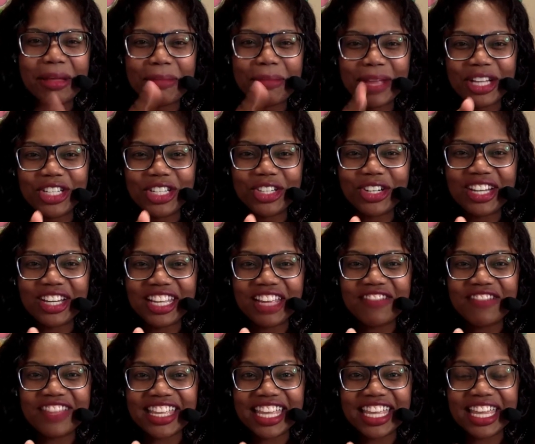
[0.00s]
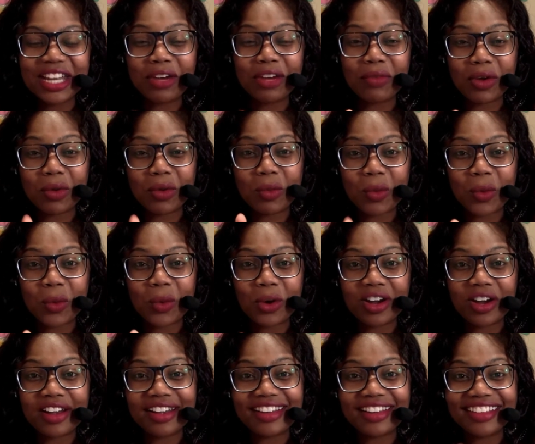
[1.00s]
Make sure to give the kid a
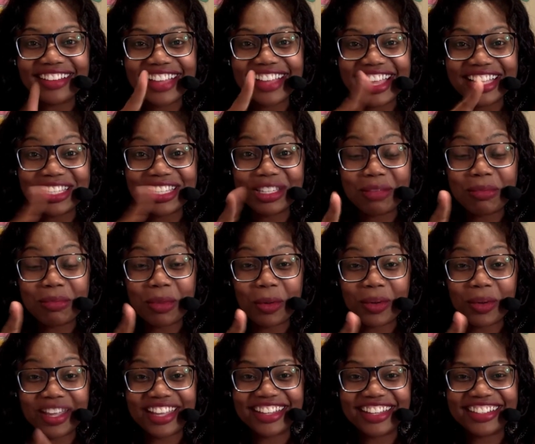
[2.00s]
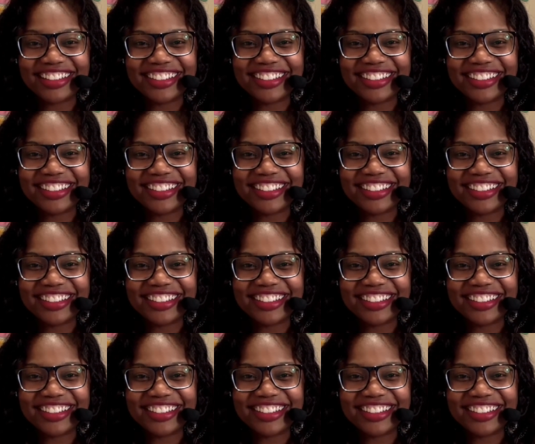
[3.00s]
reward at some point.